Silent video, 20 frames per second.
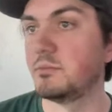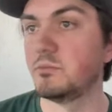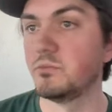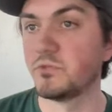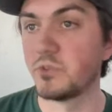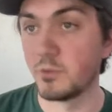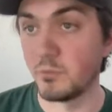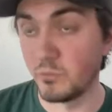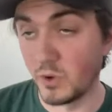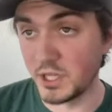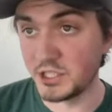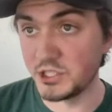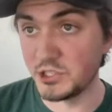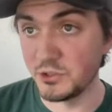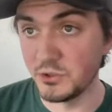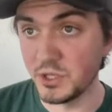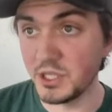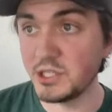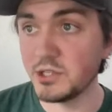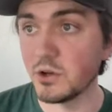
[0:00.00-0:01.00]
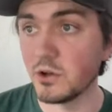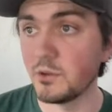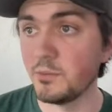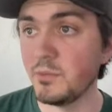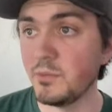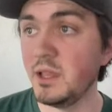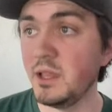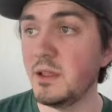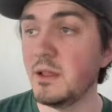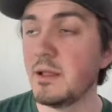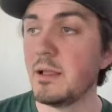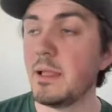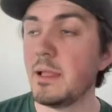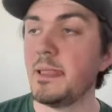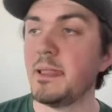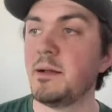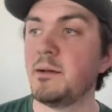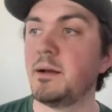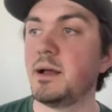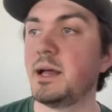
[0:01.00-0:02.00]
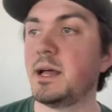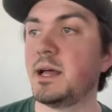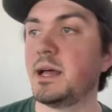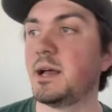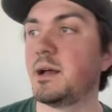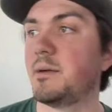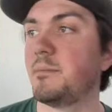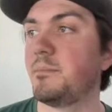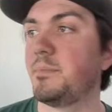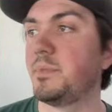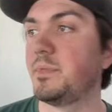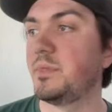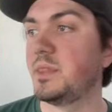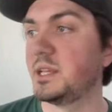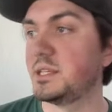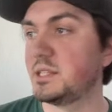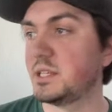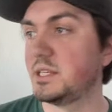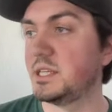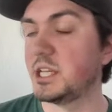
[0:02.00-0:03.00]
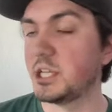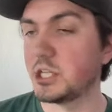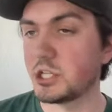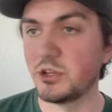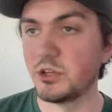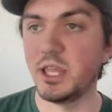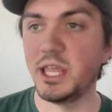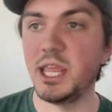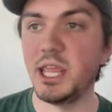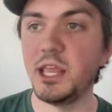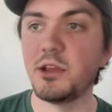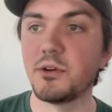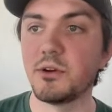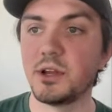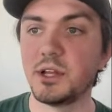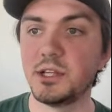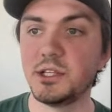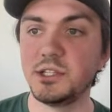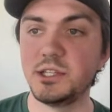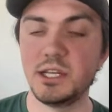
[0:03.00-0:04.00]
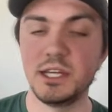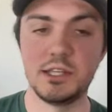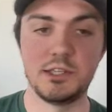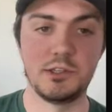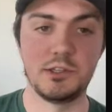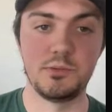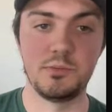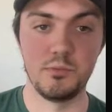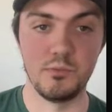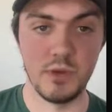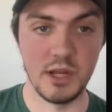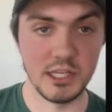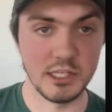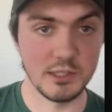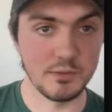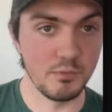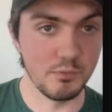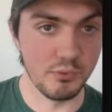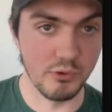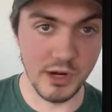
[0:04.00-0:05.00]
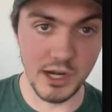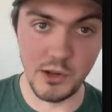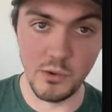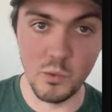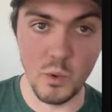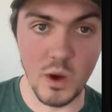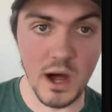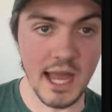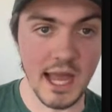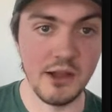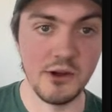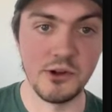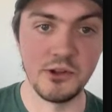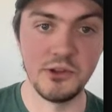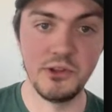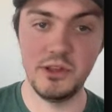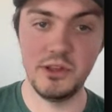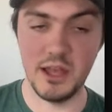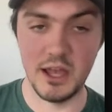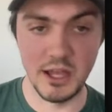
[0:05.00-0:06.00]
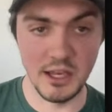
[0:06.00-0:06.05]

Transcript: From what Julie told me, this additional acreage, it's pretty wild,